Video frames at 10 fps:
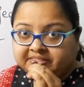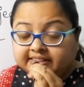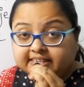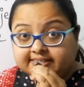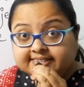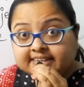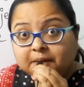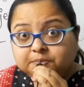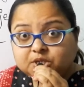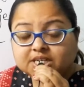the
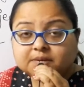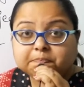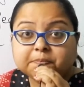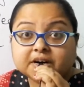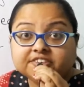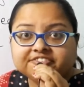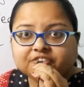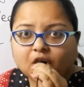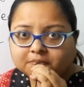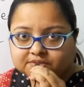subject
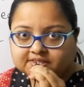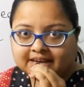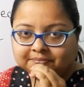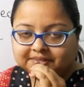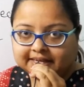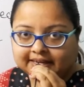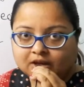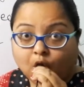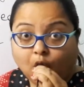performs something